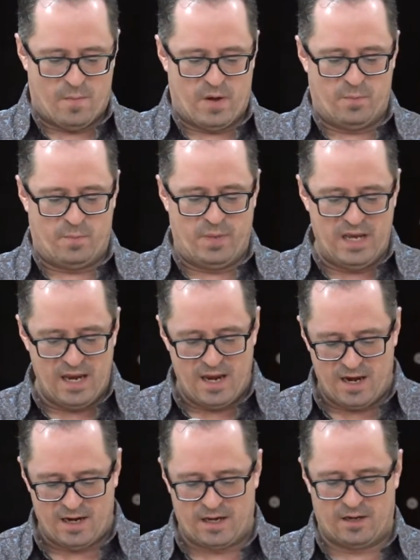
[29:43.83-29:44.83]
But
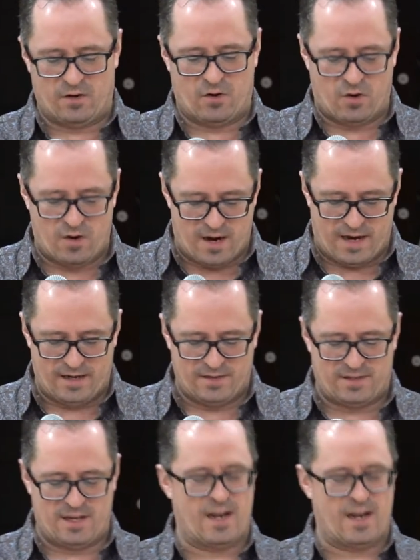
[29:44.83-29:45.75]
being in Christ